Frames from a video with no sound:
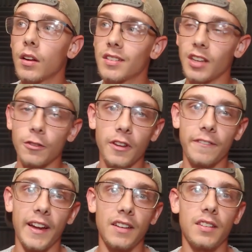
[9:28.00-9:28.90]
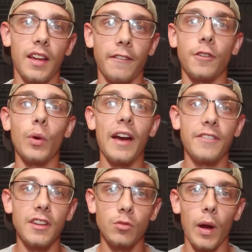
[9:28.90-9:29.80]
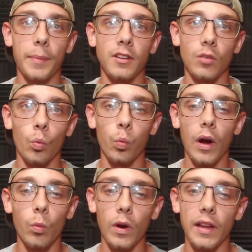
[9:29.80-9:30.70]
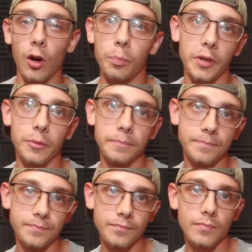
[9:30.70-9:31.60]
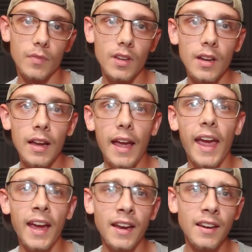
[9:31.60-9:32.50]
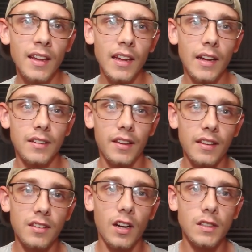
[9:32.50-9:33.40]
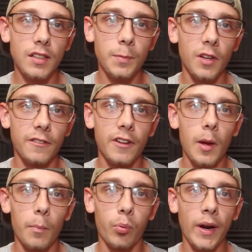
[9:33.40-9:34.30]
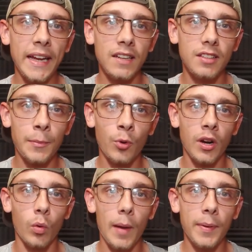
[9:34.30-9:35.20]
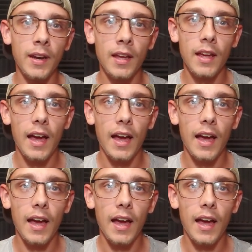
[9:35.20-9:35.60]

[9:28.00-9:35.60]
self-defense. If you have these weapons, what will help you? And to this concept of bringing someone a weapon,